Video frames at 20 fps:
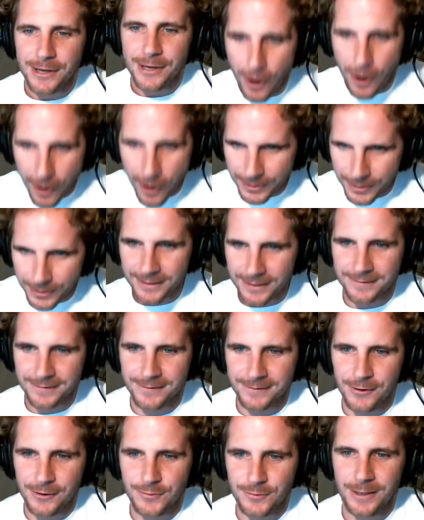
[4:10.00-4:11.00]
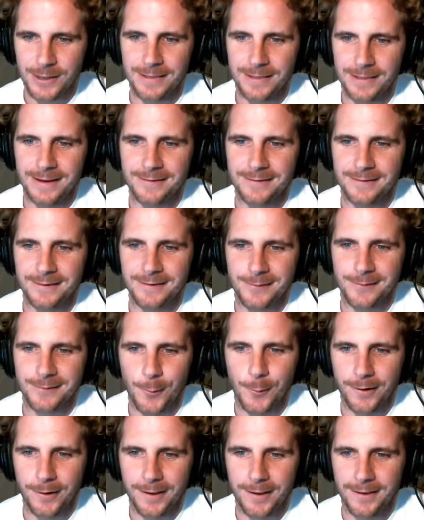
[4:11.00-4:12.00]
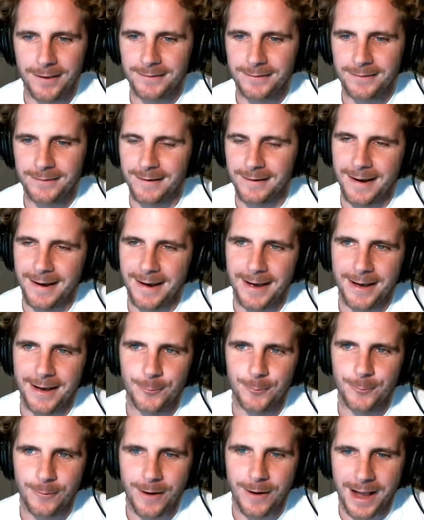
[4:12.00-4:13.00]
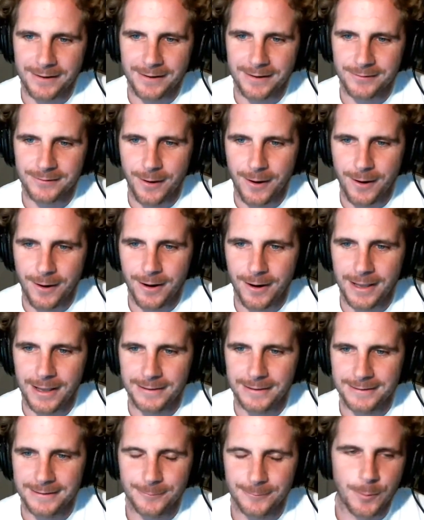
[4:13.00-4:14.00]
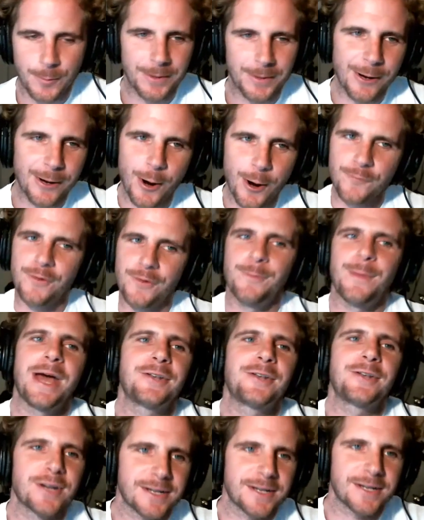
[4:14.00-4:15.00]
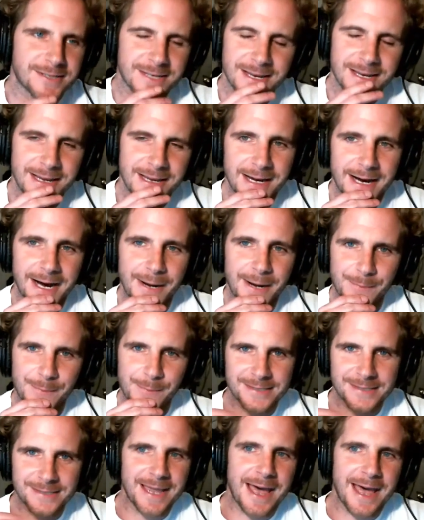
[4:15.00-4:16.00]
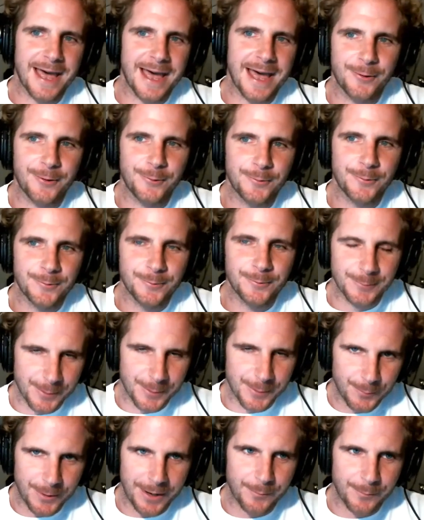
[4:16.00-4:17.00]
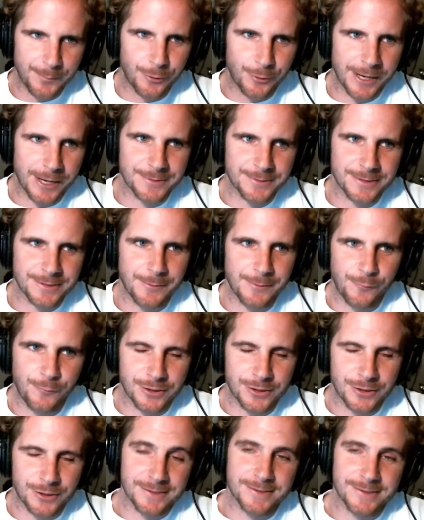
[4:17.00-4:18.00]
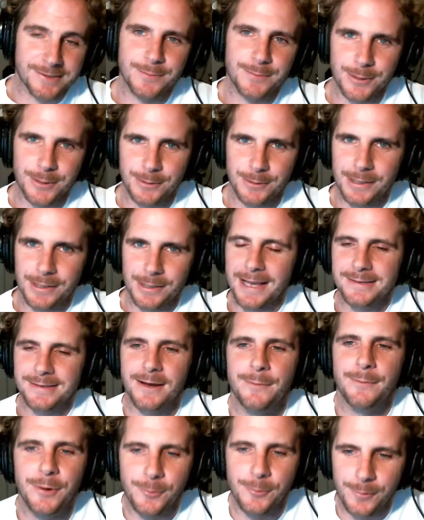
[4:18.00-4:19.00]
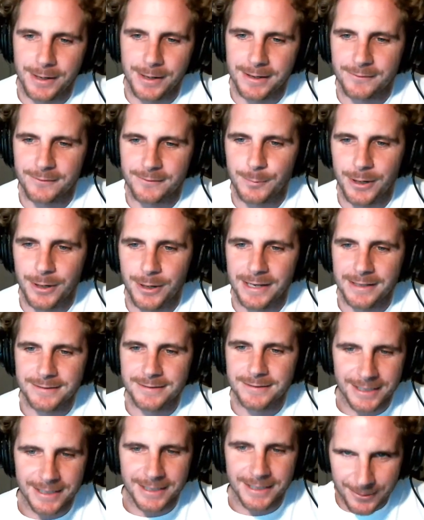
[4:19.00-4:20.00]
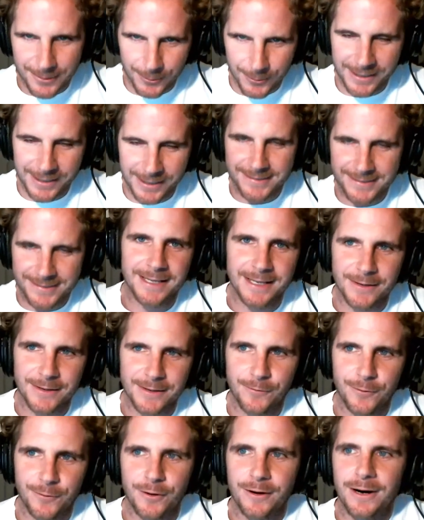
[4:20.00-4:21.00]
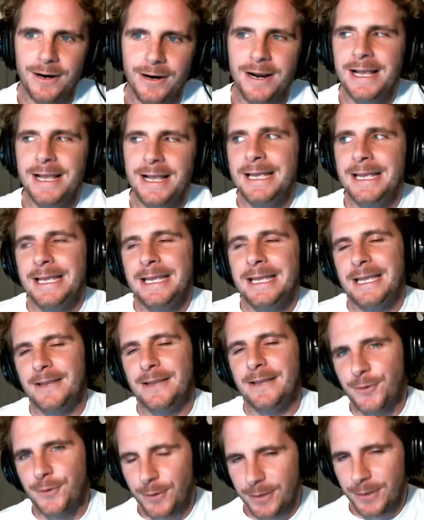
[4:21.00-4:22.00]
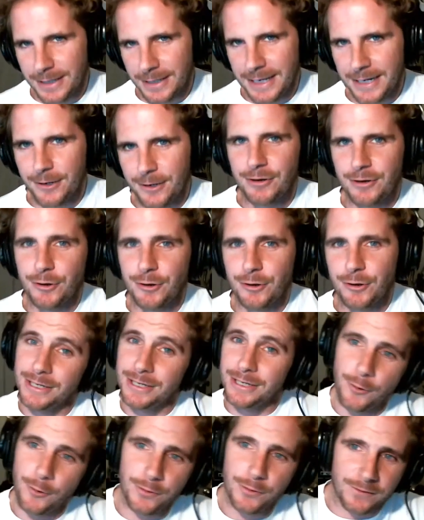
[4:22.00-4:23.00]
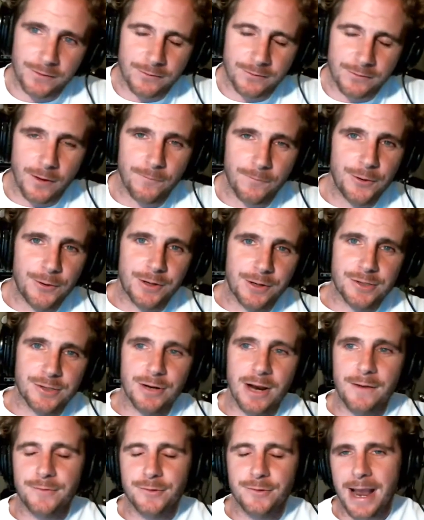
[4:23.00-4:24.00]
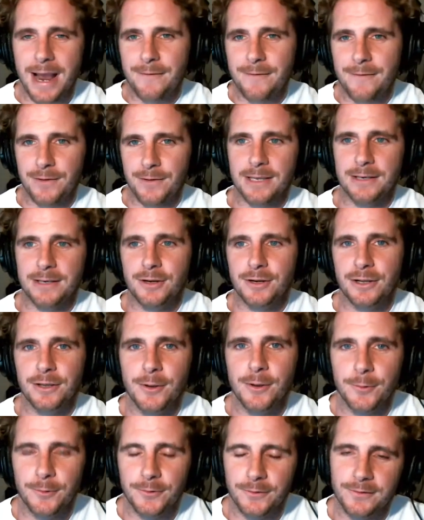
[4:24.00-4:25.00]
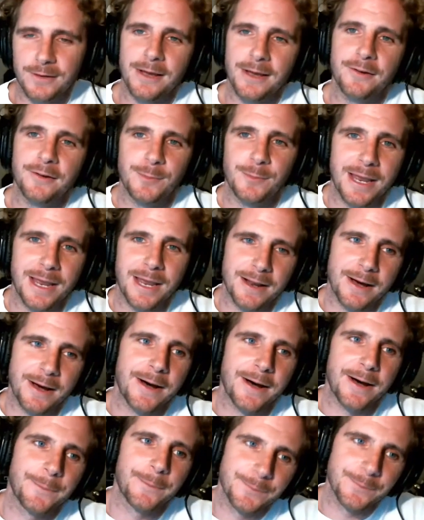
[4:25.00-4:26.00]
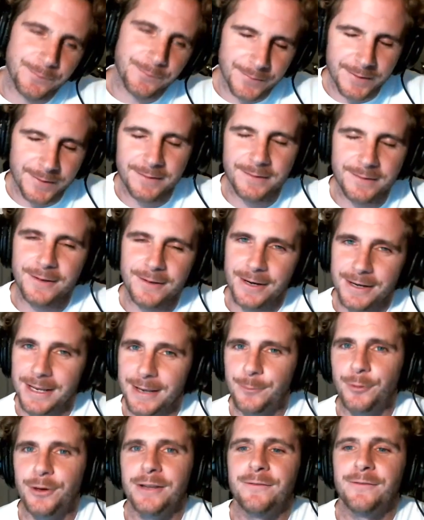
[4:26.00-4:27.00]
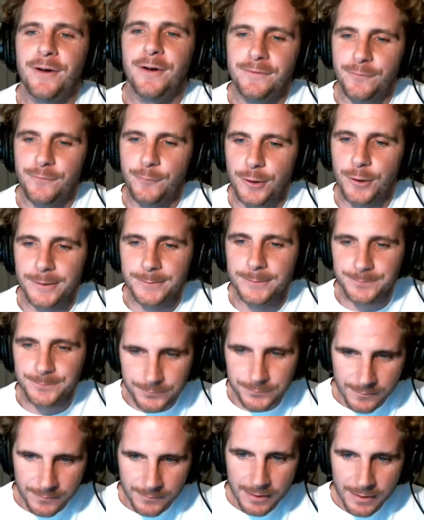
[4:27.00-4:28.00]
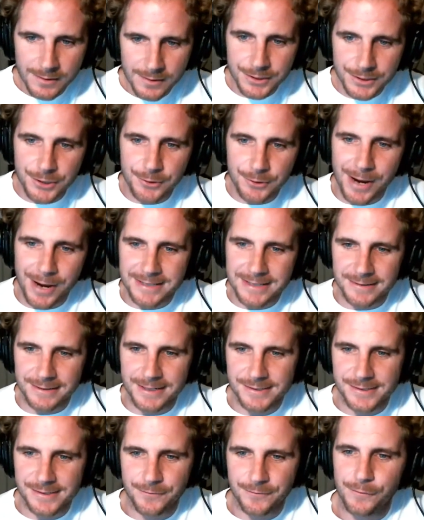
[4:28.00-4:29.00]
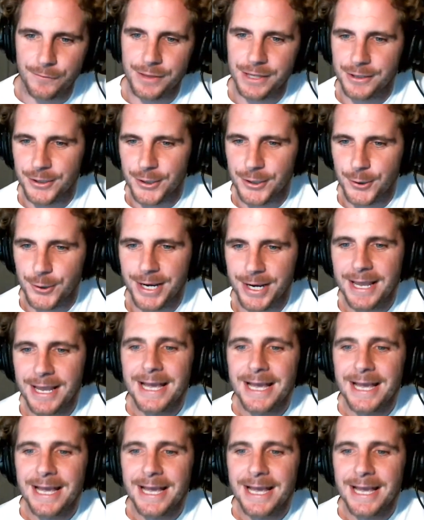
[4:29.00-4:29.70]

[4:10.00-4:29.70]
Carmen, excuse me, Lisa Torres, uh, Rockstar. When we go over metrics, um, this gal, will I'll bring up some of what she's up to in the last couple of weeks, but it's going to get really silly for if you're a leader and you already know this stuff and you can drive traffic and you can close sales, man. Um, this is going to get pretty fun for you. Congrats, Lisa, for everything you're doing.